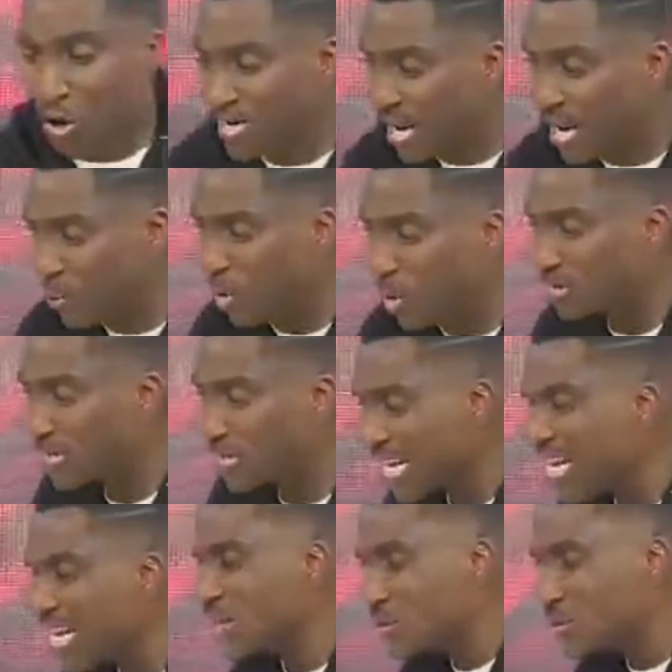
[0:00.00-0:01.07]
Honda was
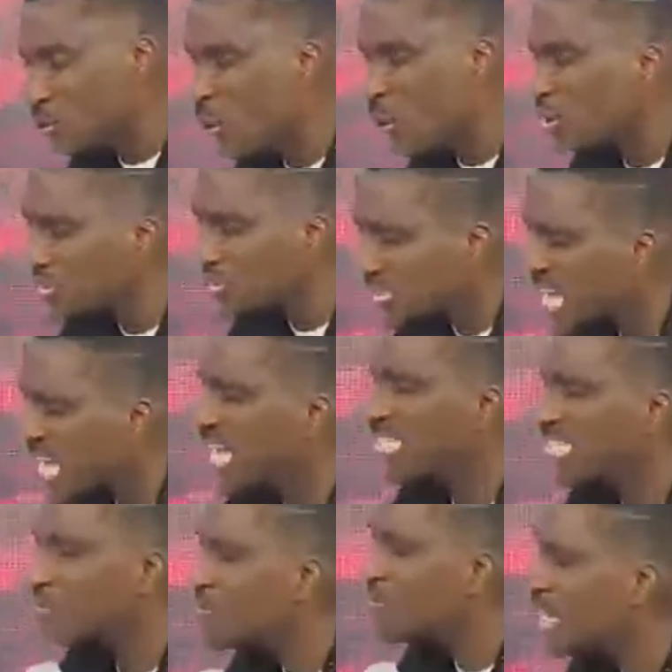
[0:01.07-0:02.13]
a
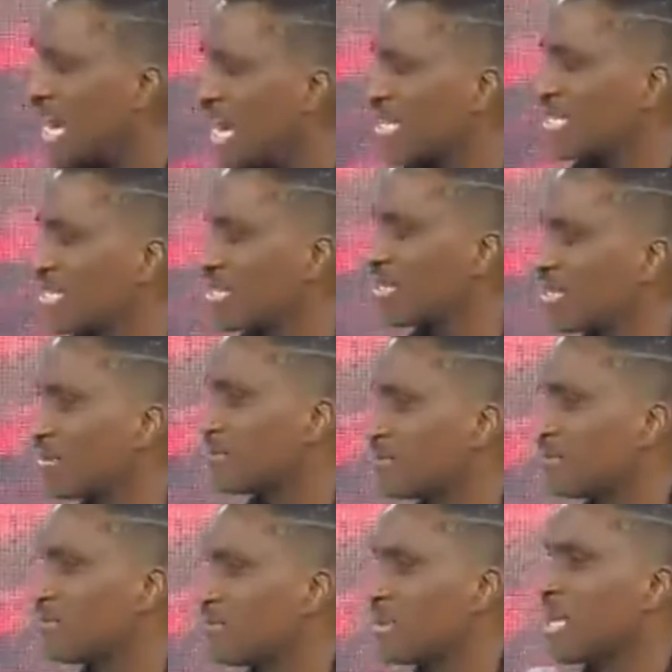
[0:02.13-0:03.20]
roadside mechanic.
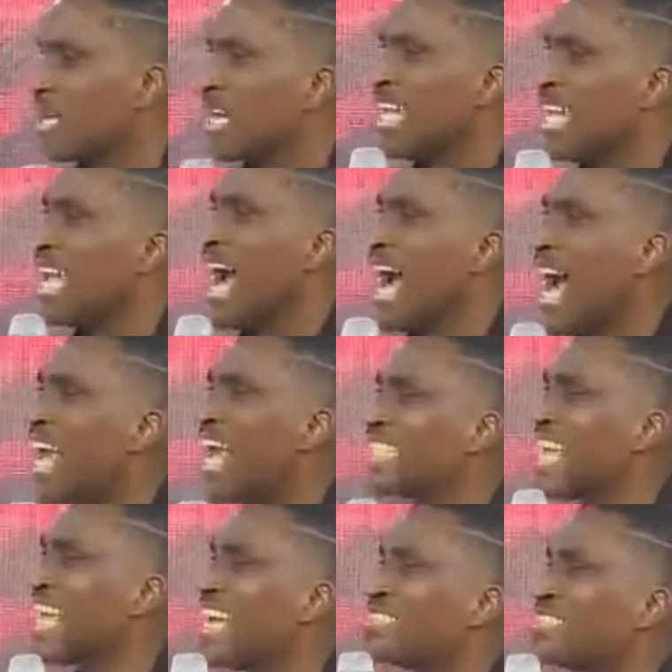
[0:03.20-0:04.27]
He
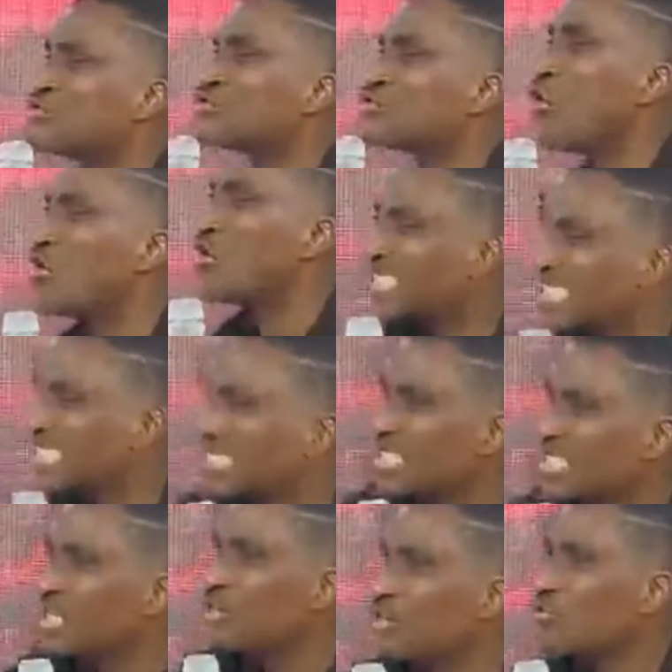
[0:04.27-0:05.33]
had that thought
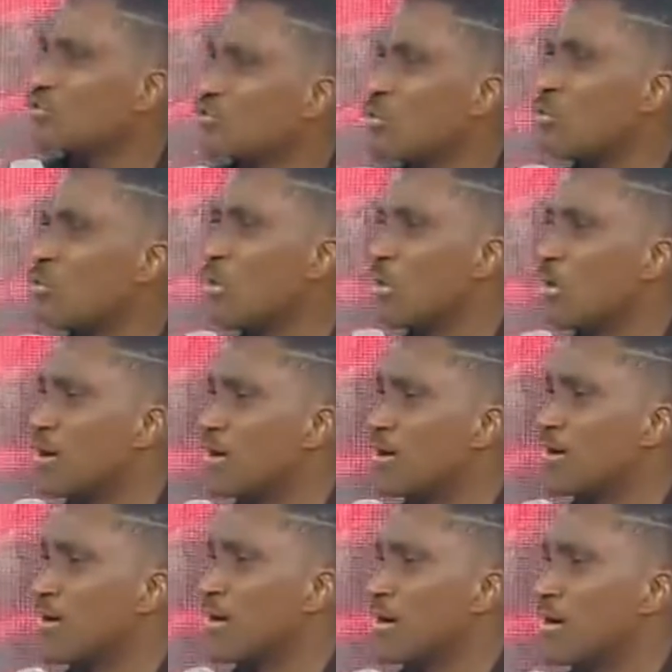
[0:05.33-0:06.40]
to work.
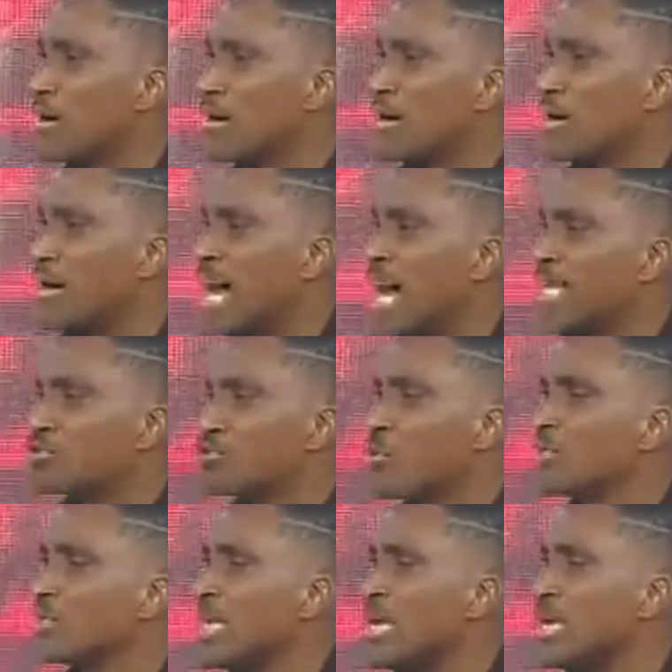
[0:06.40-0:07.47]
And
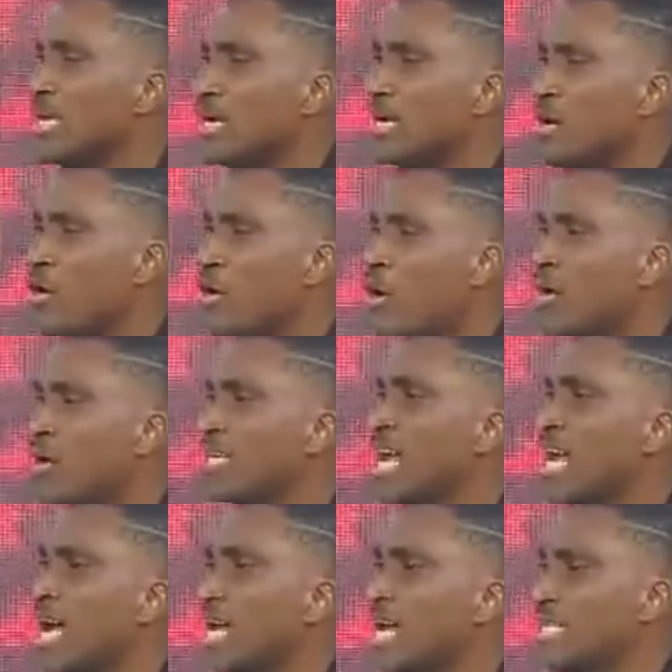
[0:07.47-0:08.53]
today,
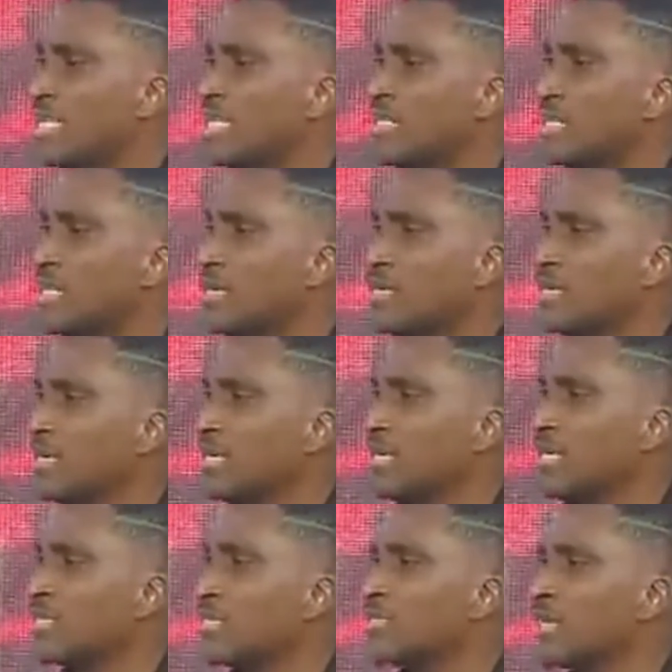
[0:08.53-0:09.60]
Honda
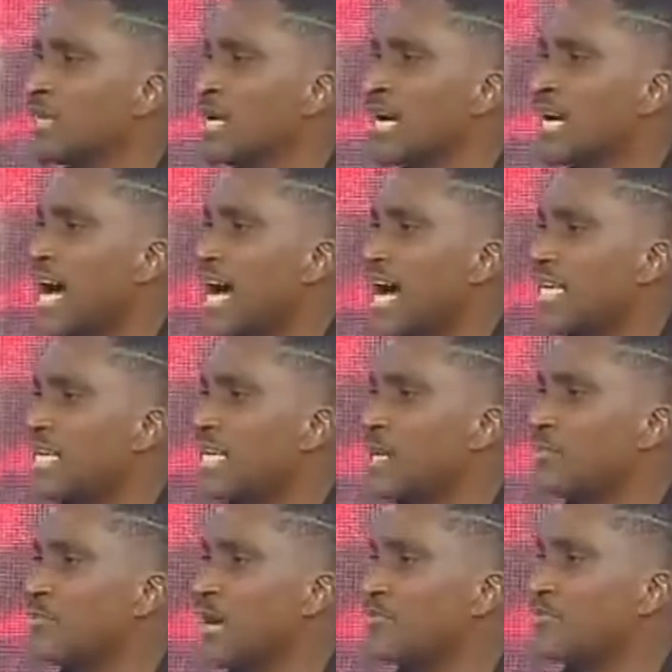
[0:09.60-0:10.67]
is a car
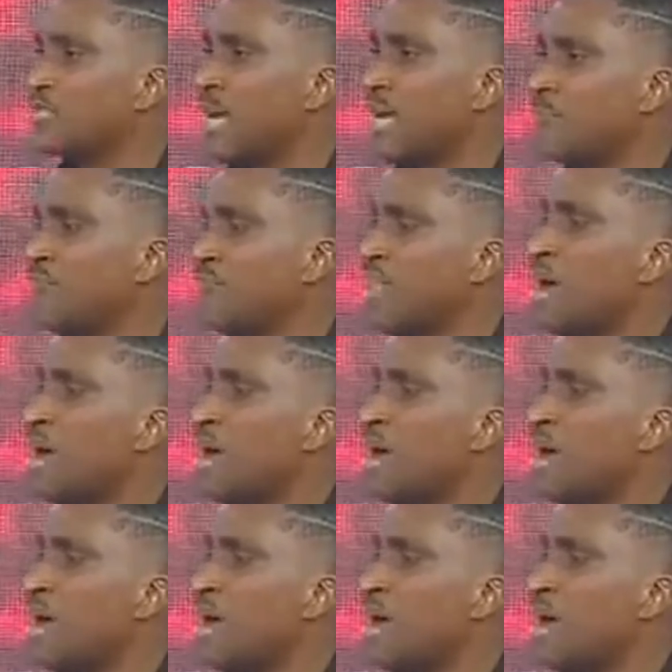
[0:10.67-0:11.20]
named after him.